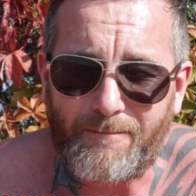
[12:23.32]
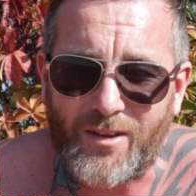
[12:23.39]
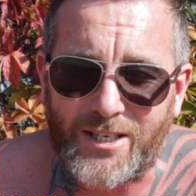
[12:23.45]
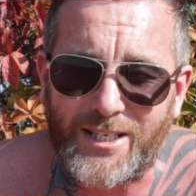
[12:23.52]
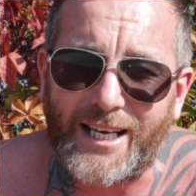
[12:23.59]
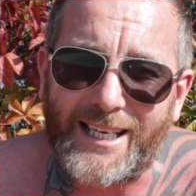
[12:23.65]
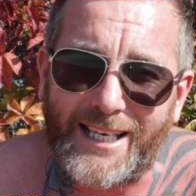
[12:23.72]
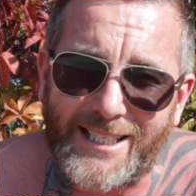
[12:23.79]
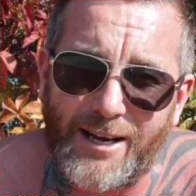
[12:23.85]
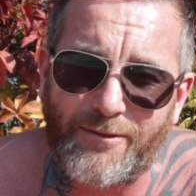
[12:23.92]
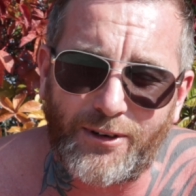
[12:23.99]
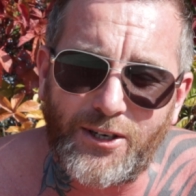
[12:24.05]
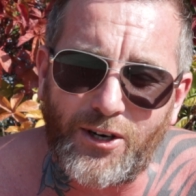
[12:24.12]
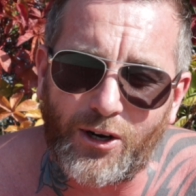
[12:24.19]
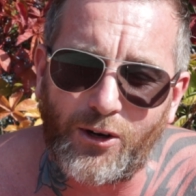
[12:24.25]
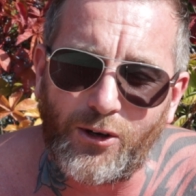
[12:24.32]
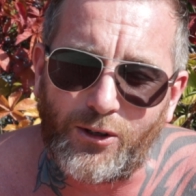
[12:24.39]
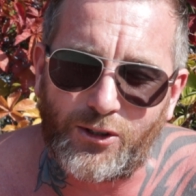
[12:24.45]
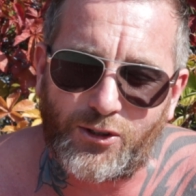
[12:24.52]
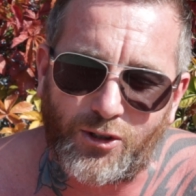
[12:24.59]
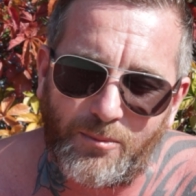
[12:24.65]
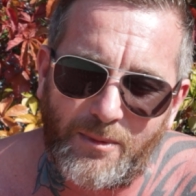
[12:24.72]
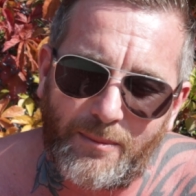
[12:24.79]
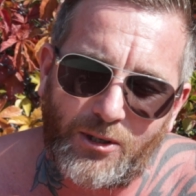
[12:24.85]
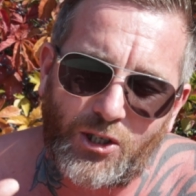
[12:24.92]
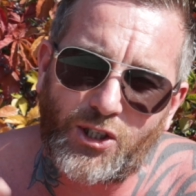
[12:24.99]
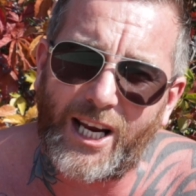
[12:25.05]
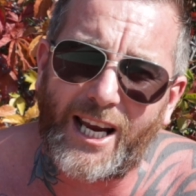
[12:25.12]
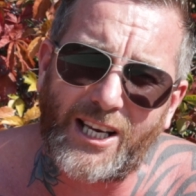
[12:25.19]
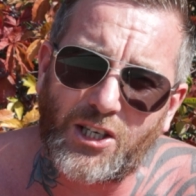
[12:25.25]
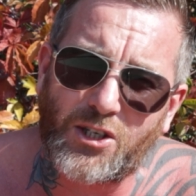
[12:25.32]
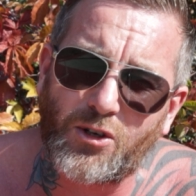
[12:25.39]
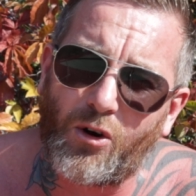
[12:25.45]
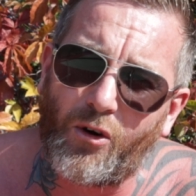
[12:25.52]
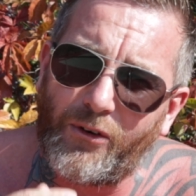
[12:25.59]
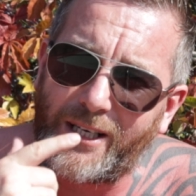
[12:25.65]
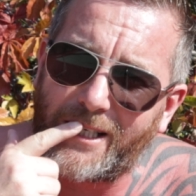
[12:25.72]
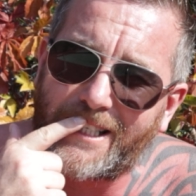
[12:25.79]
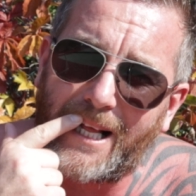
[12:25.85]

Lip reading: Is that you're definitely not alone. So maybe share your stories,